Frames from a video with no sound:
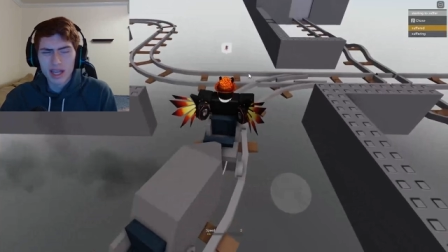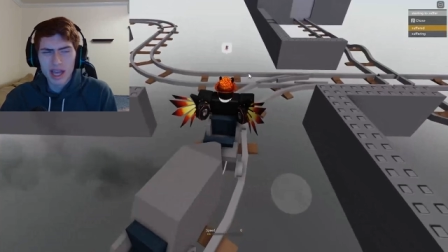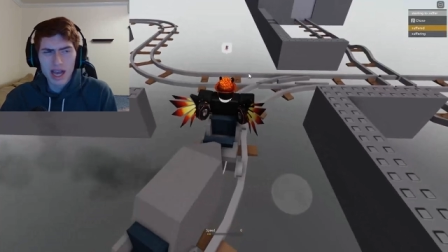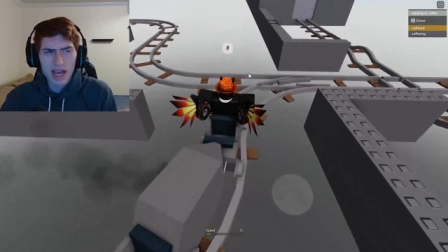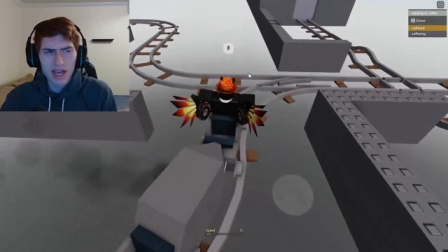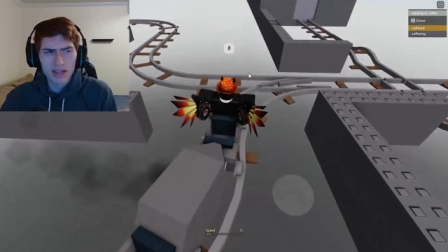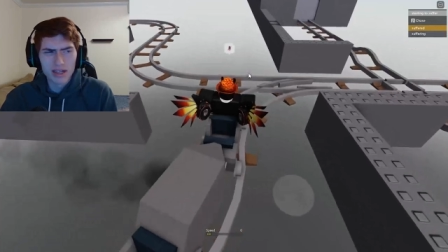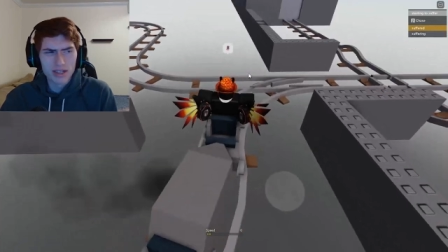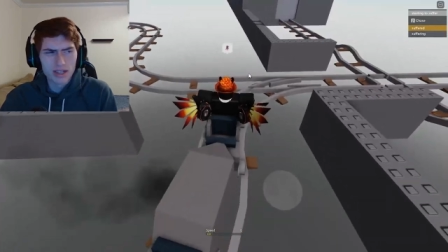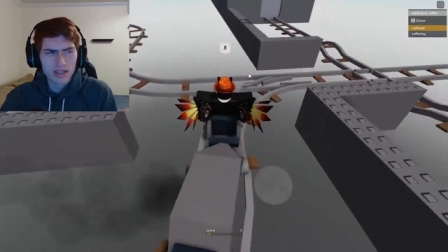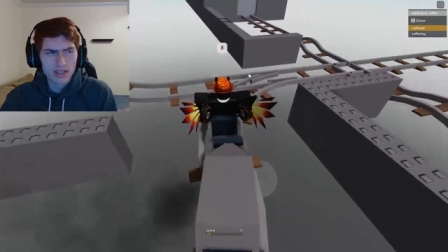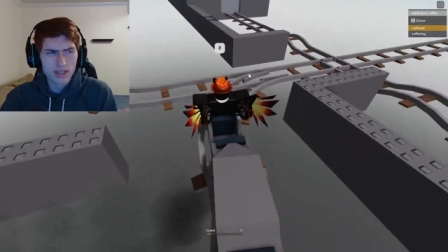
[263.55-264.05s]

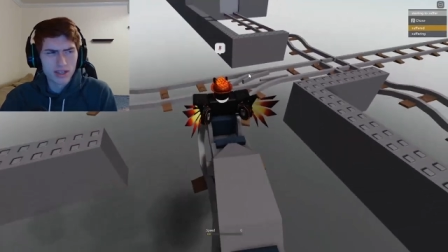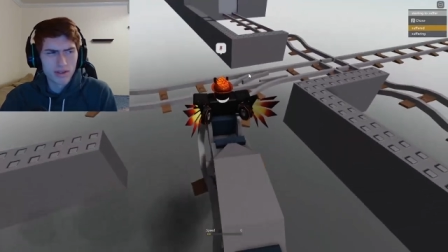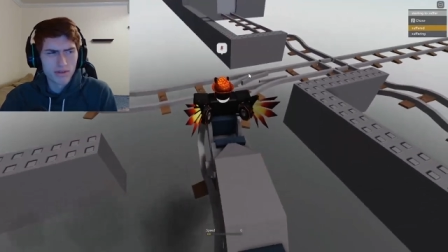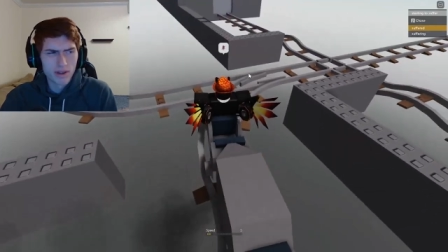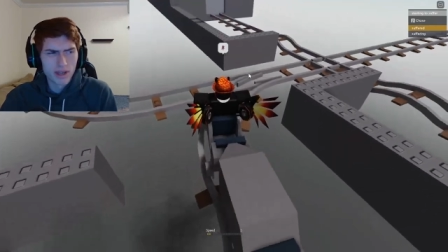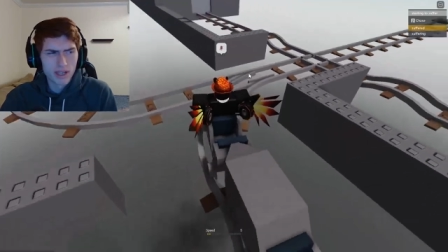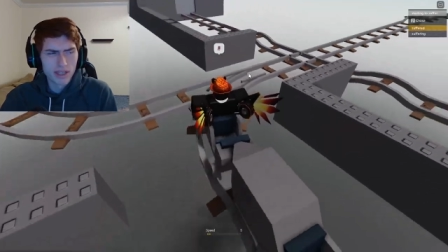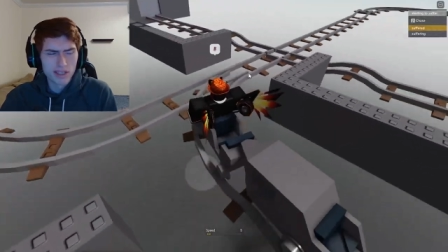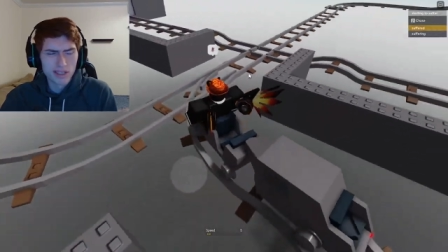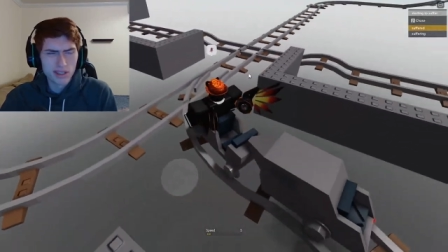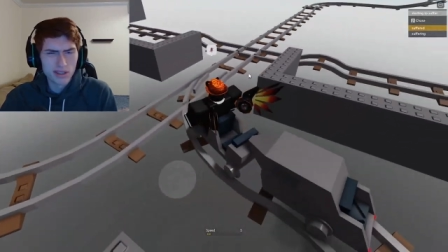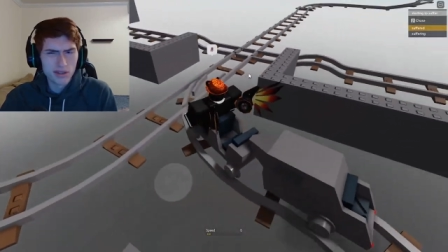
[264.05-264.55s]
adjective
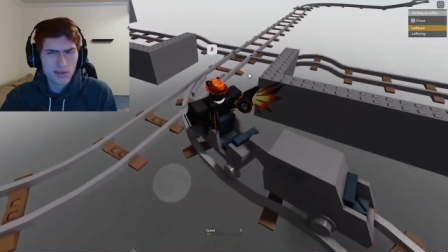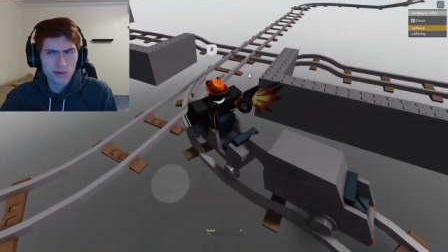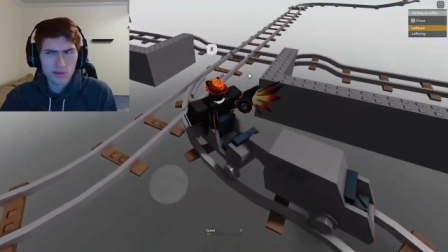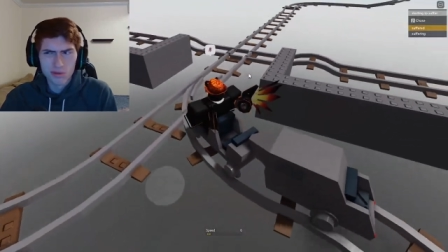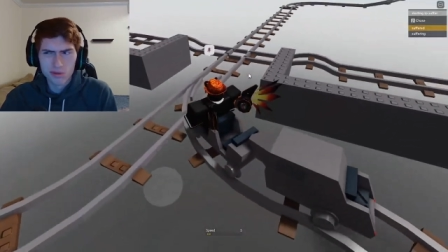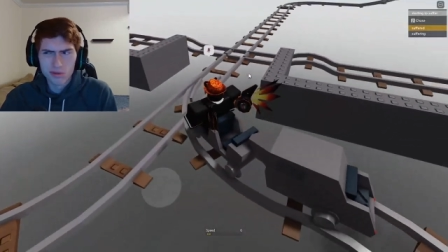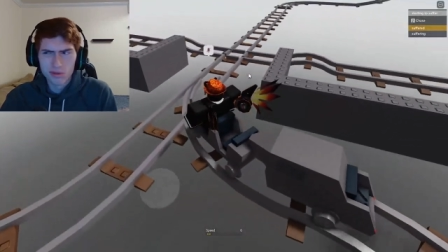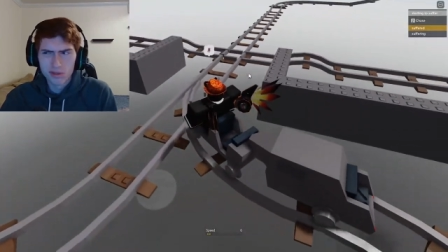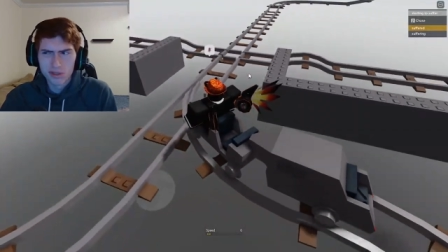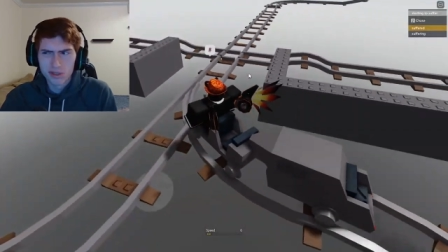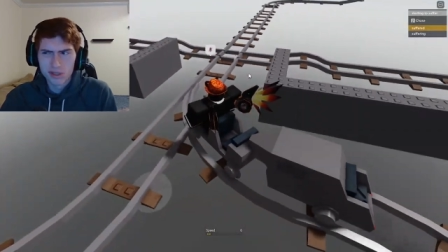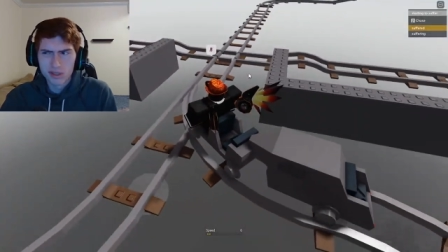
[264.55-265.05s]
I
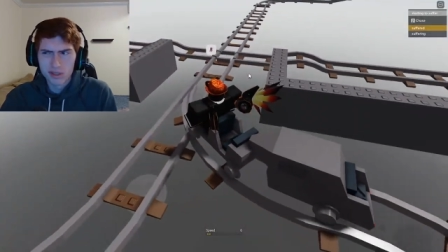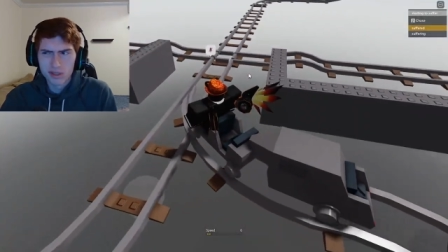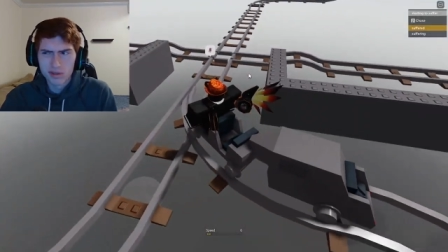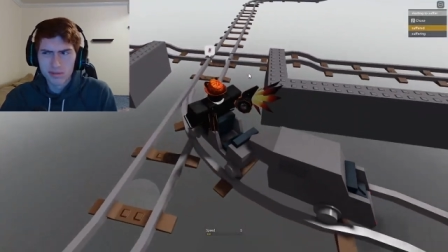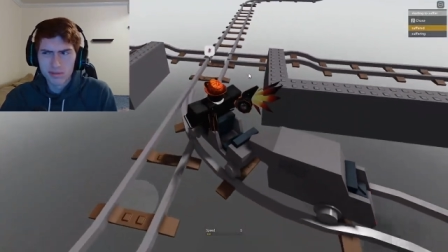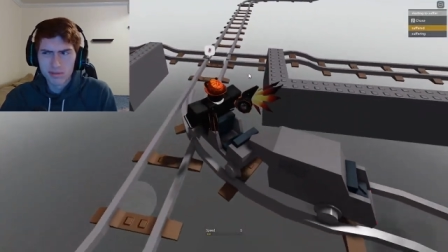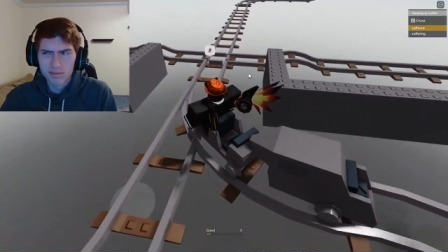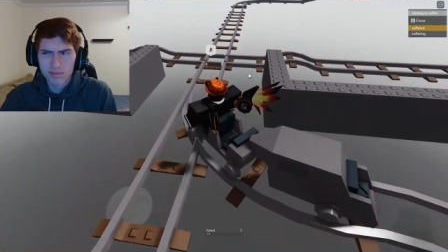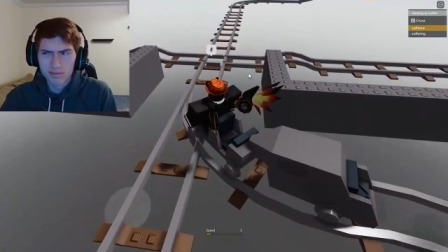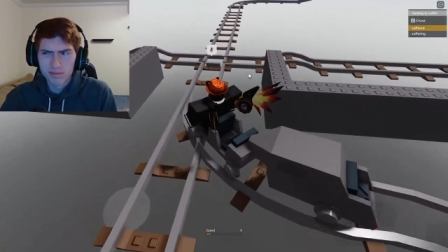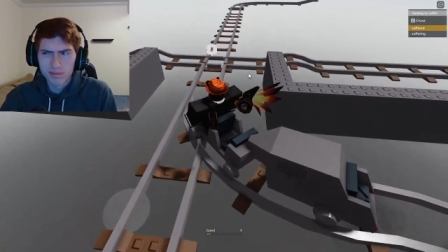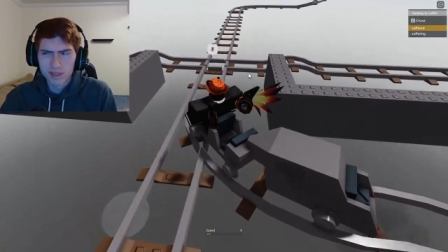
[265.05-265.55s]
used
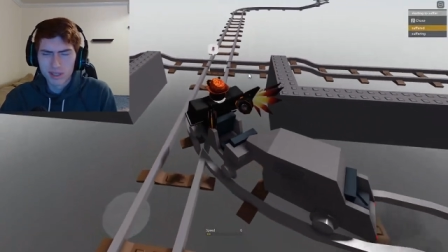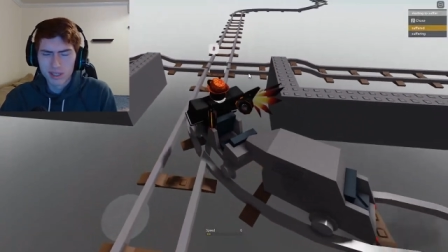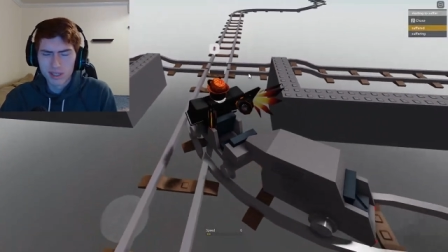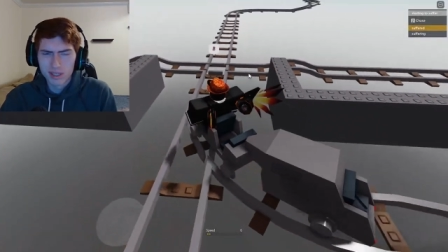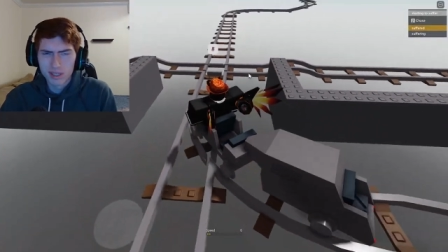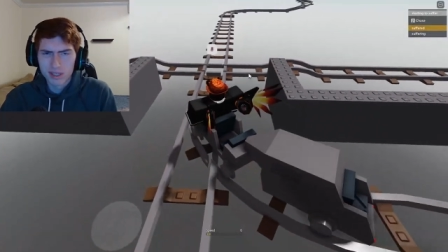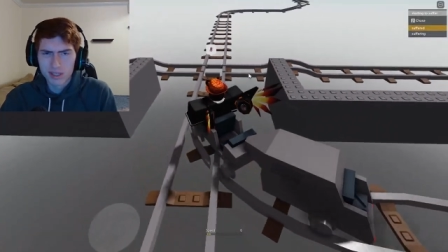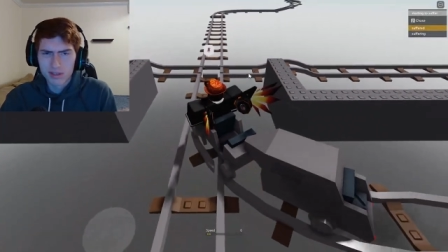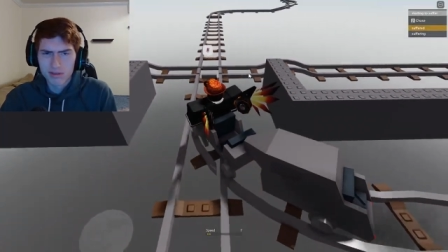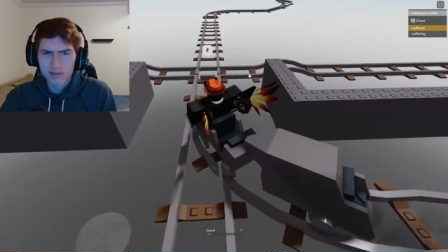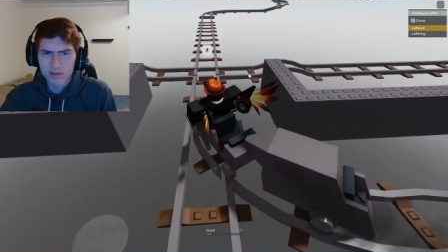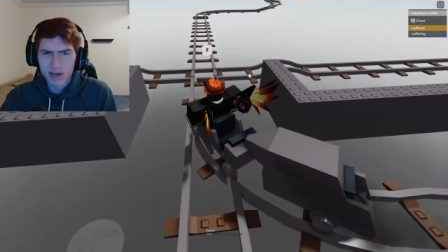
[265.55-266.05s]
to
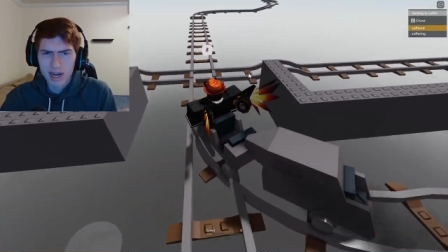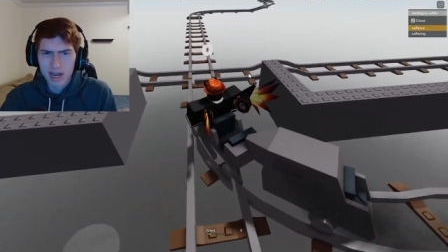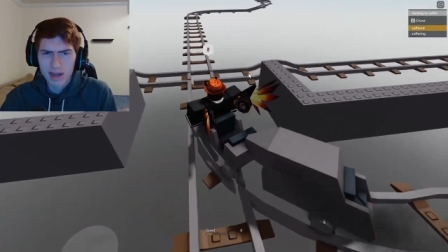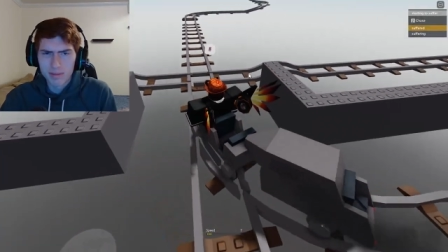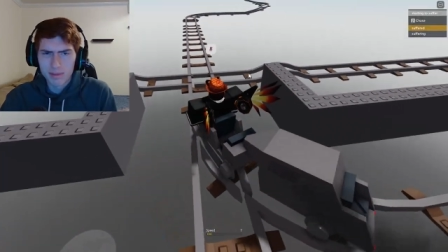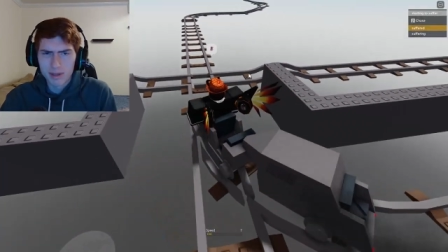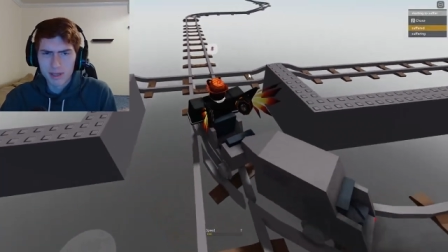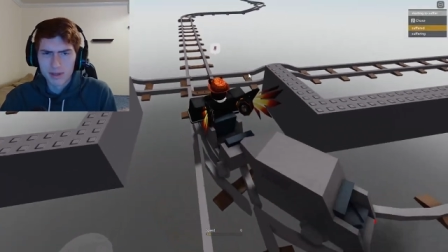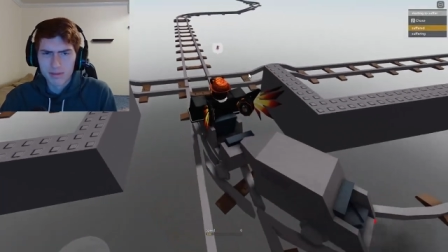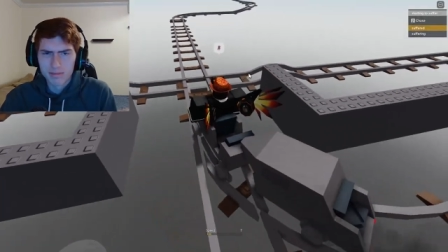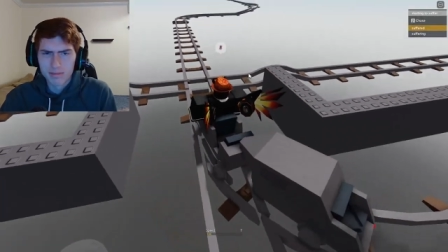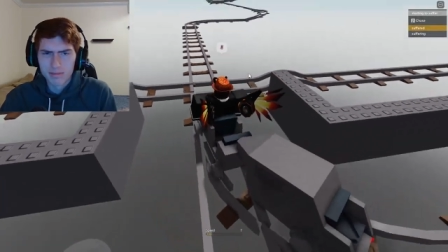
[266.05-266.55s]

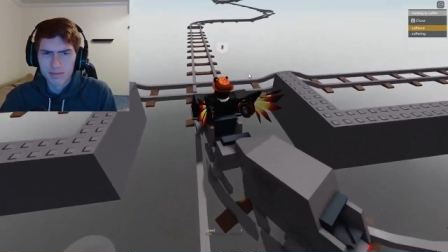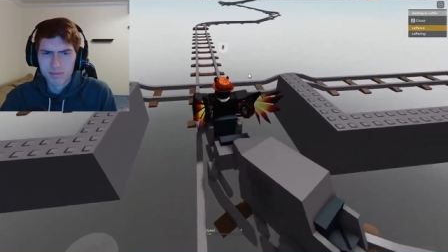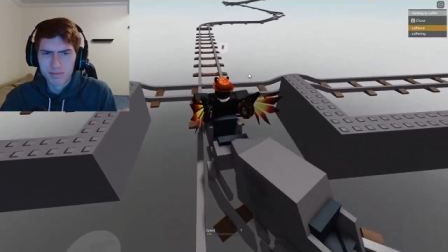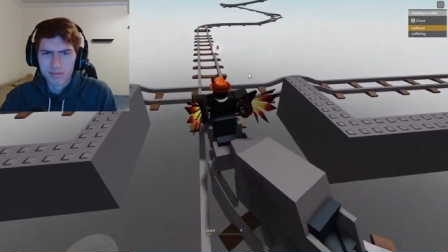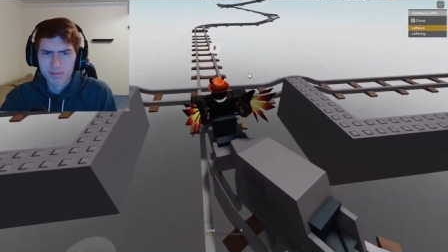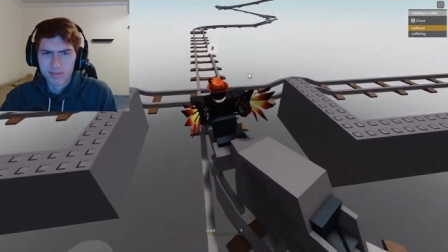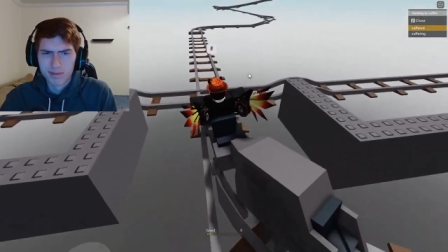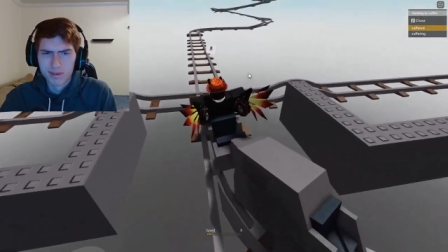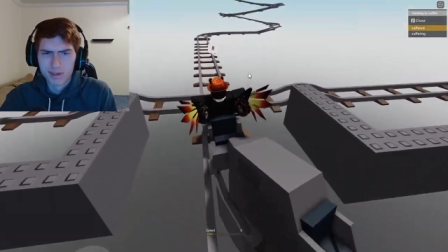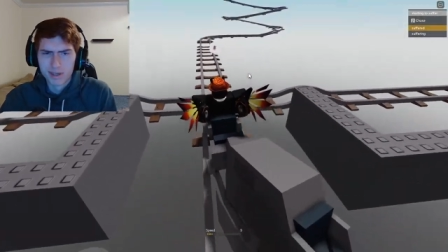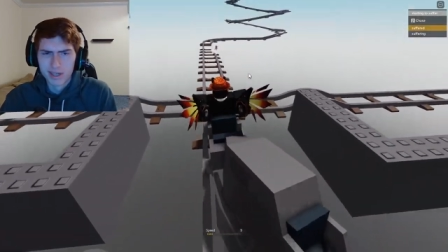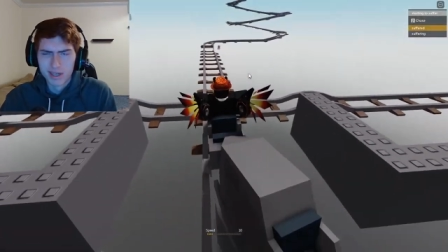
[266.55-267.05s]
describe it,
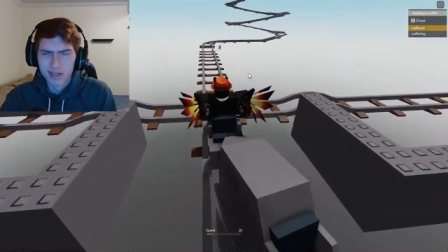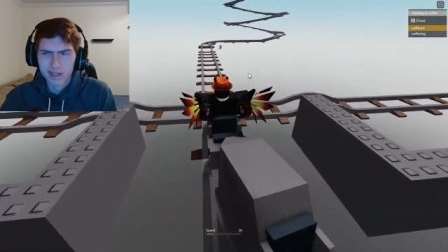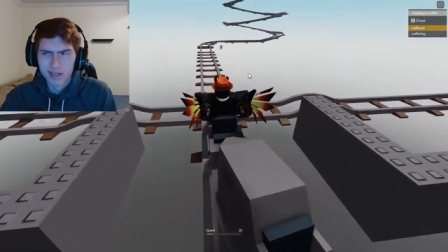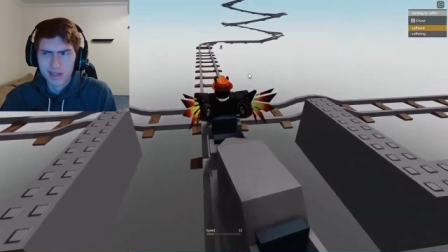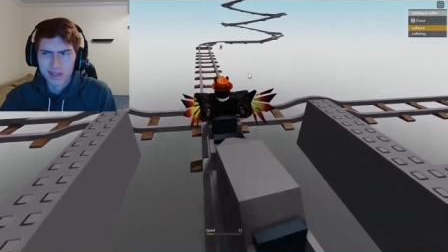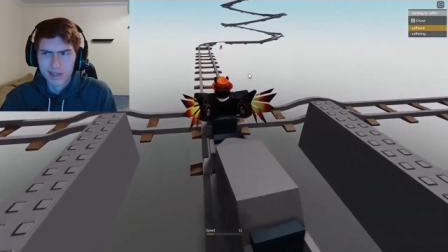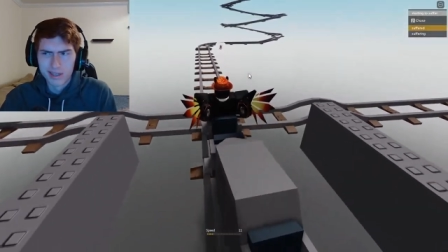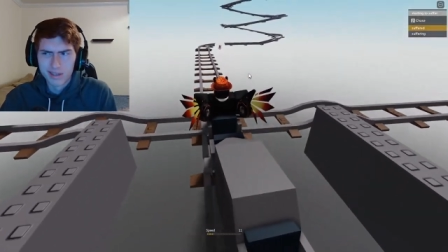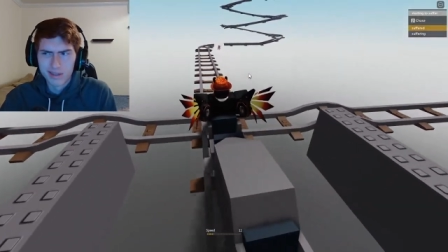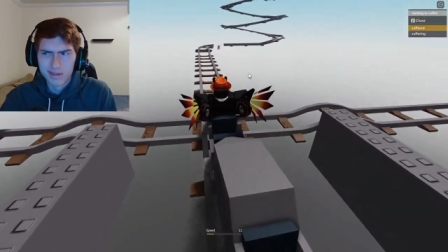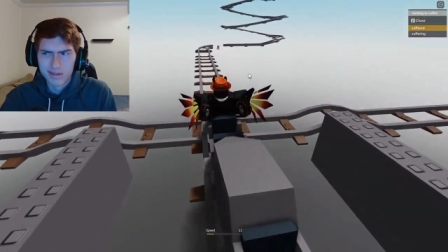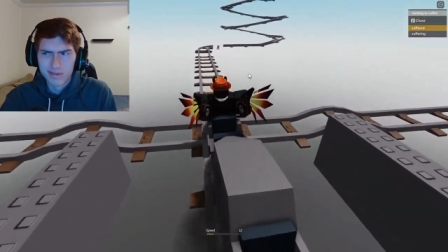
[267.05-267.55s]
but